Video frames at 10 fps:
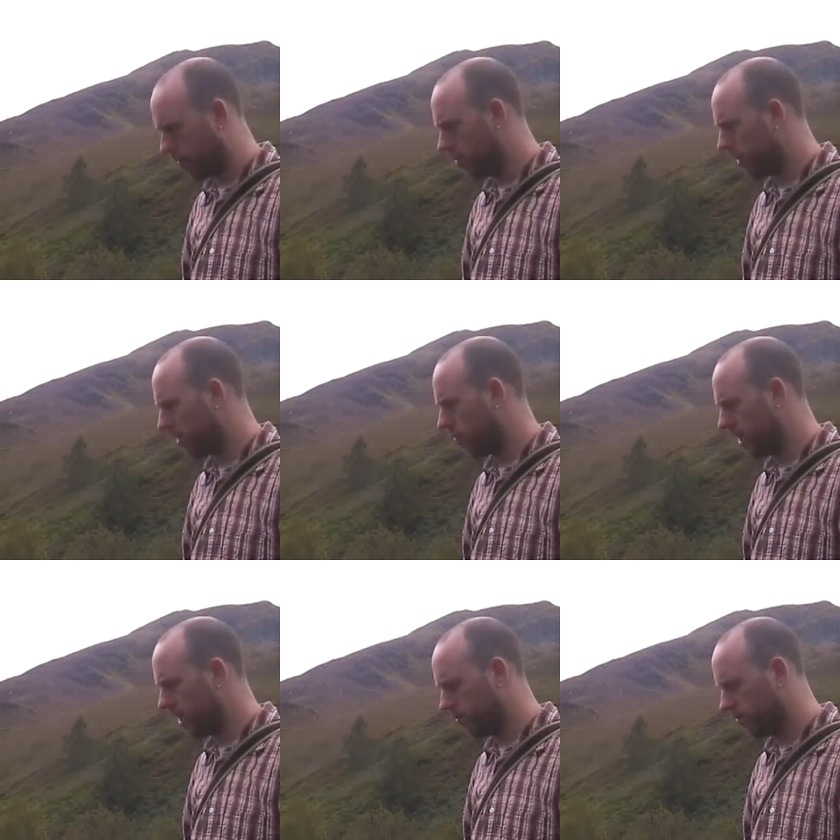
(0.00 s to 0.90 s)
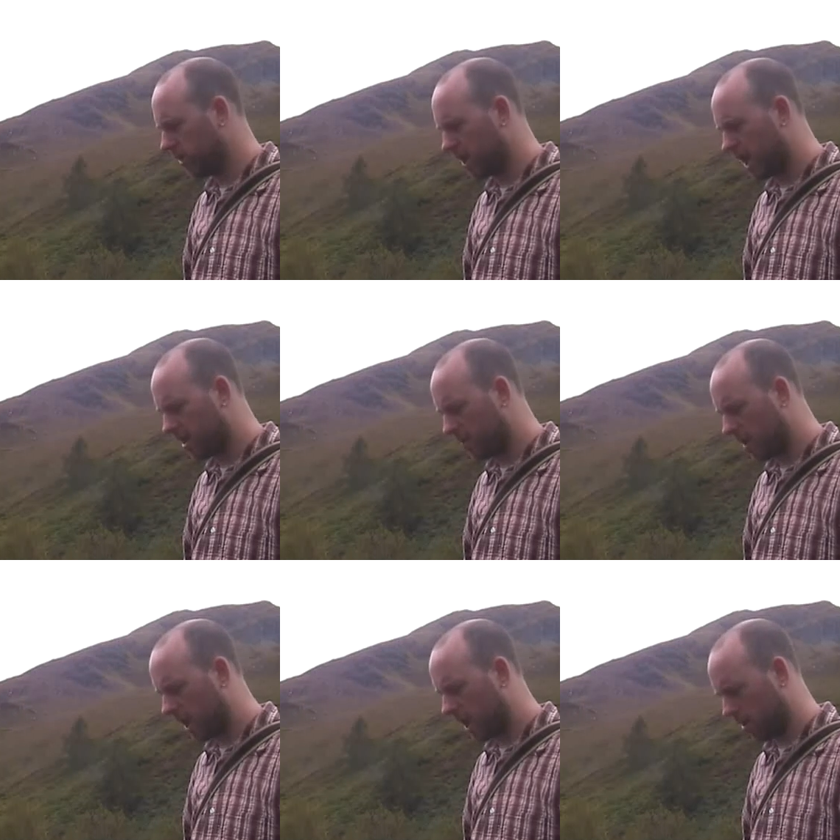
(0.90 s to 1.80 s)
through all these winding roads in
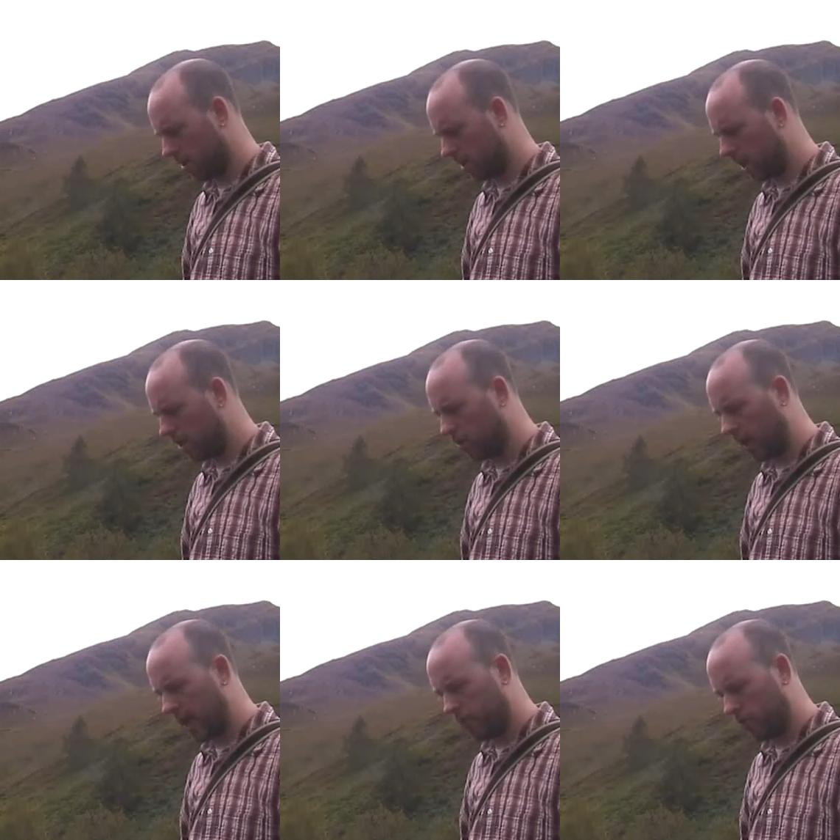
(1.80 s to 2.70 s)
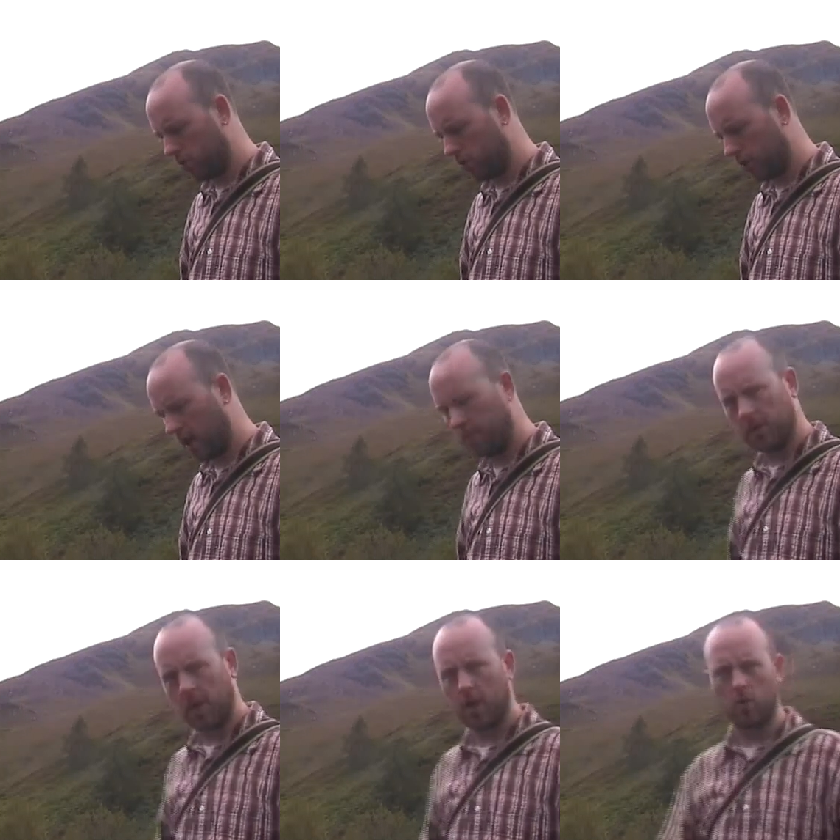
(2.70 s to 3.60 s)
Ardnamurchan, single lane roads, and I'm
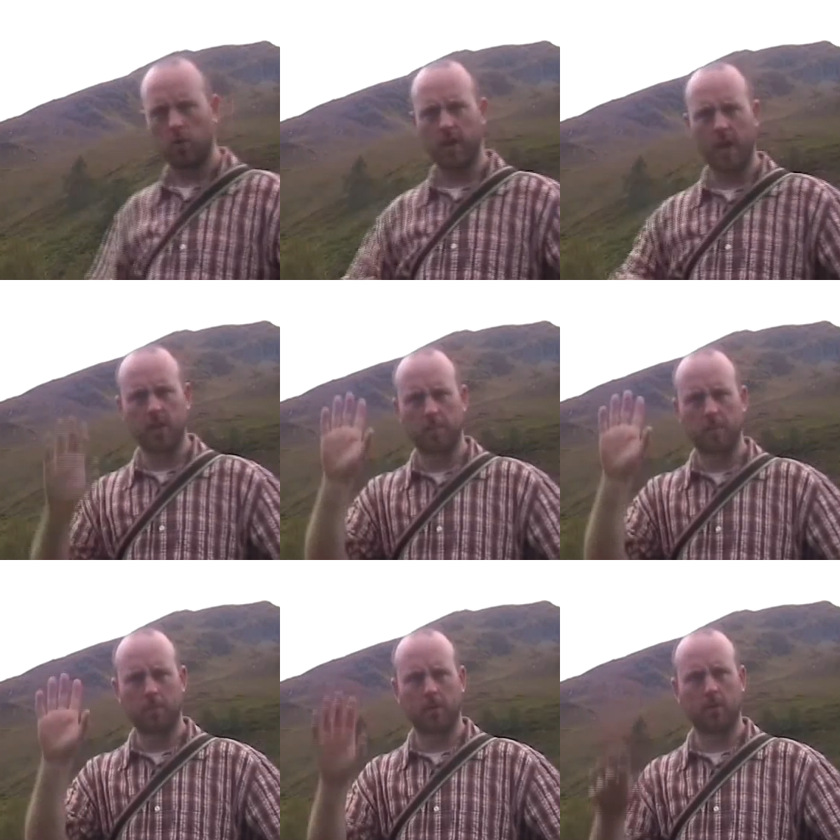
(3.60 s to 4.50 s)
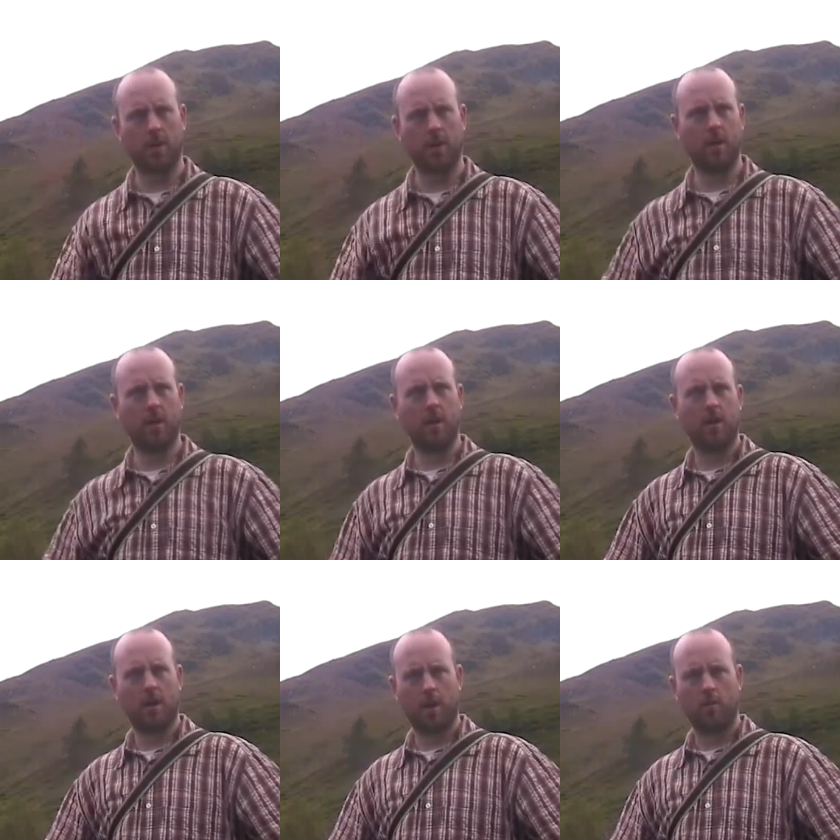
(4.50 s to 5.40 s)
sick of going like that to people
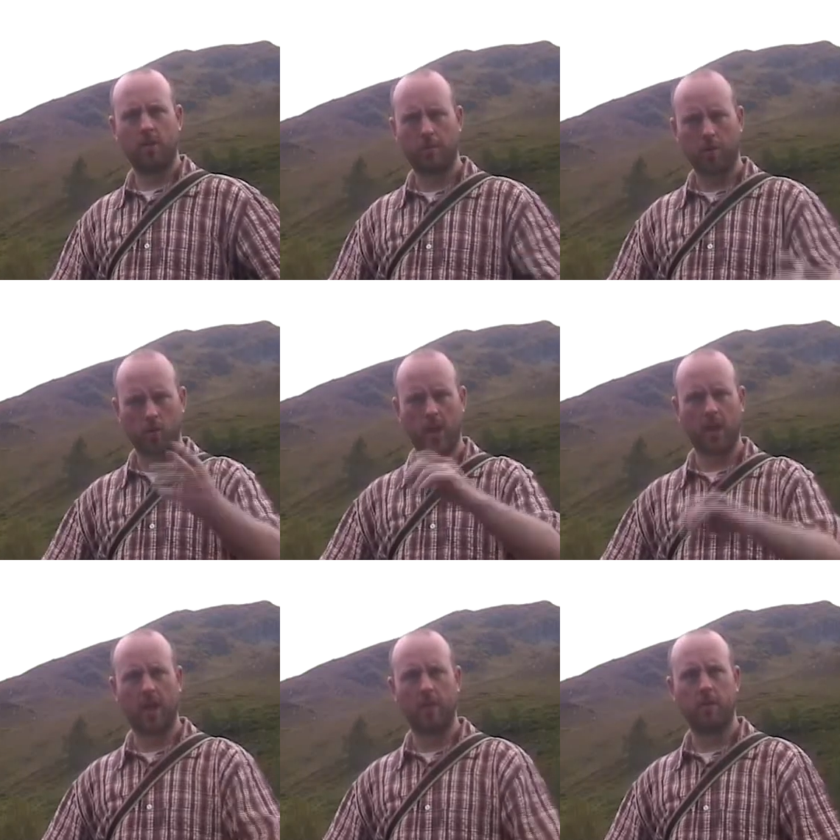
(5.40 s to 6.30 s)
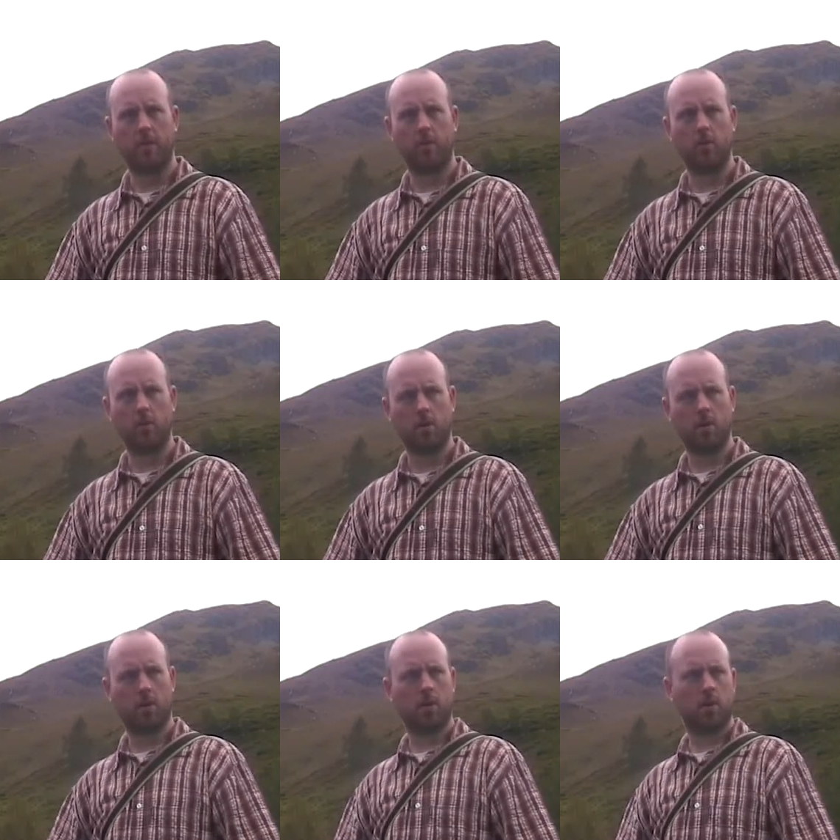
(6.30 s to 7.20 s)
when they pull in and let me through
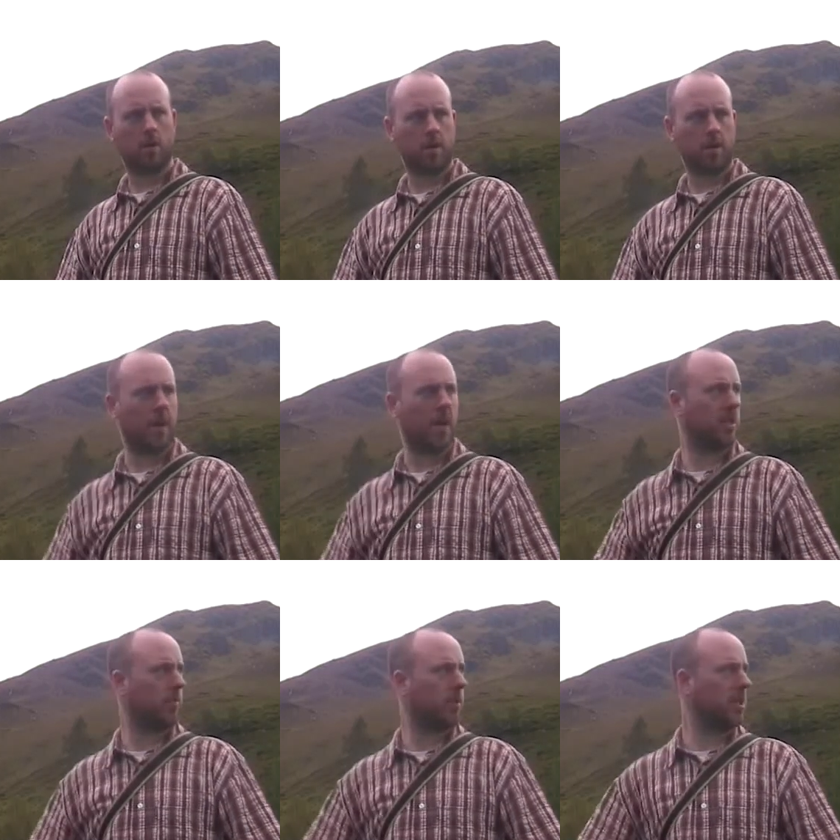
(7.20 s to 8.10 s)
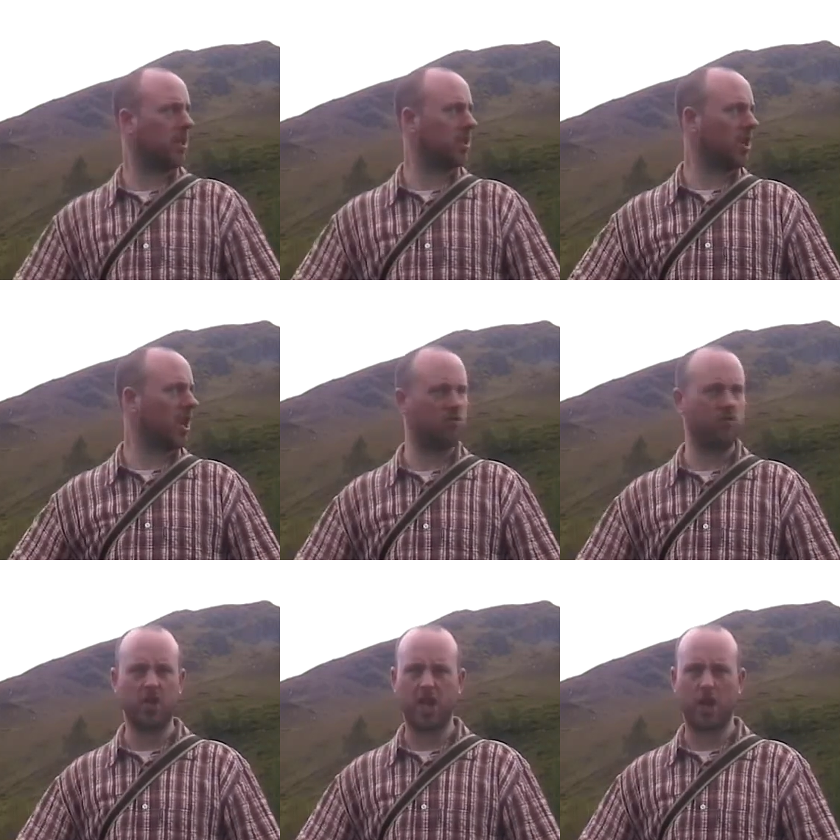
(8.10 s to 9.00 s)
in the passing places. It gets
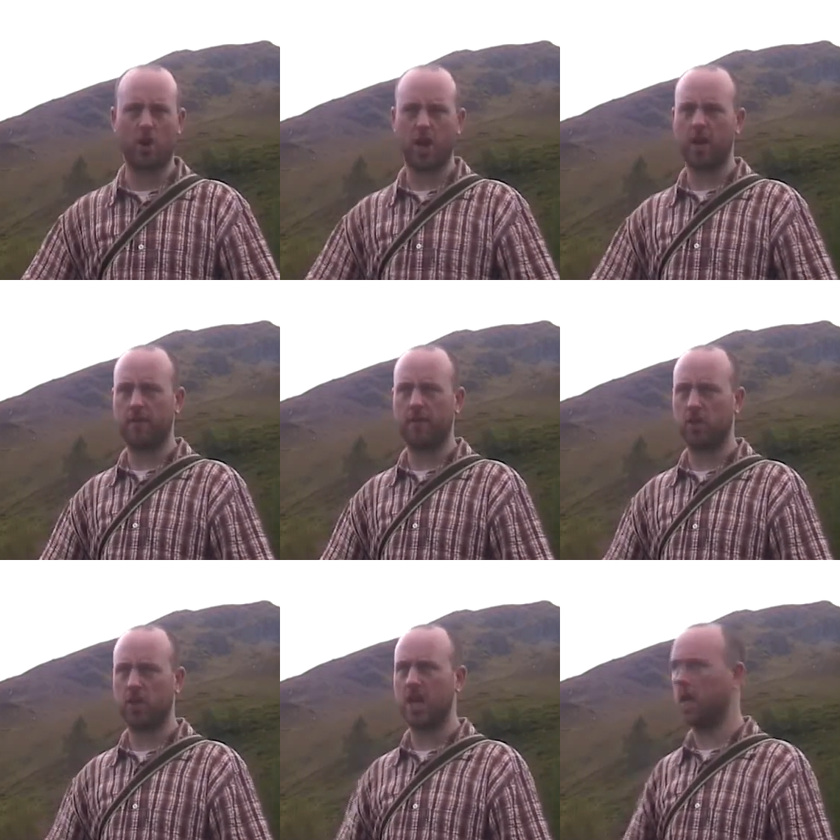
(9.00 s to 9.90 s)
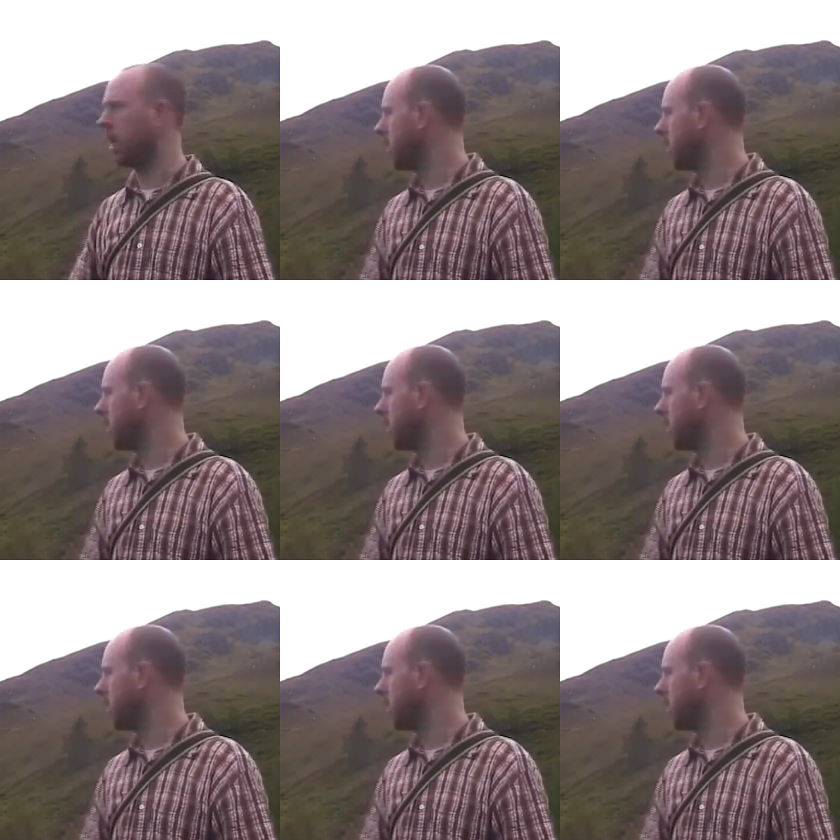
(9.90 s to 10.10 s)
really annoying and frustrating.